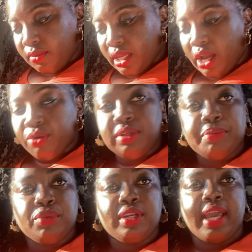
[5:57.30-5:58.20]
I'm
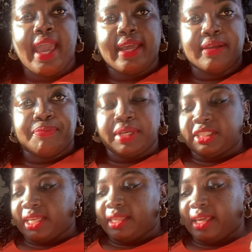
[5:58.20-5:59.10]
gonna add a
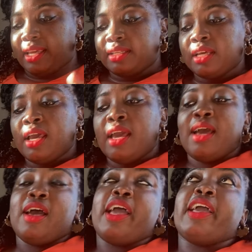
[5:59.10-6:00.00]
picture at the end,
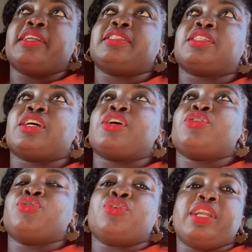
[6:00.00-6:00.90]
and
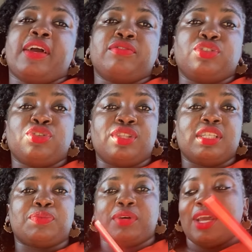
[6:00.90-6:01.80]
you don't have to do
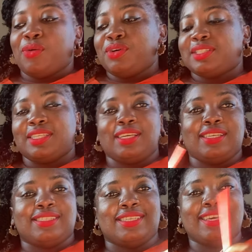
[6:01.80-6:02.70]
this, but I always think
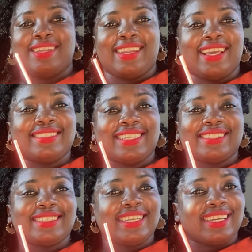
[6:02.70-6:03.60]
it's nice
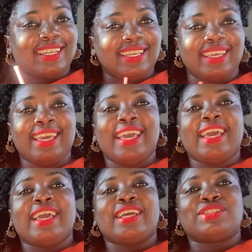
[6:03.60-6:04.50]
aesthetically
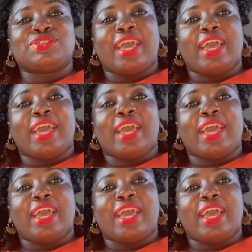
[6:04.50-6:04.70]
is to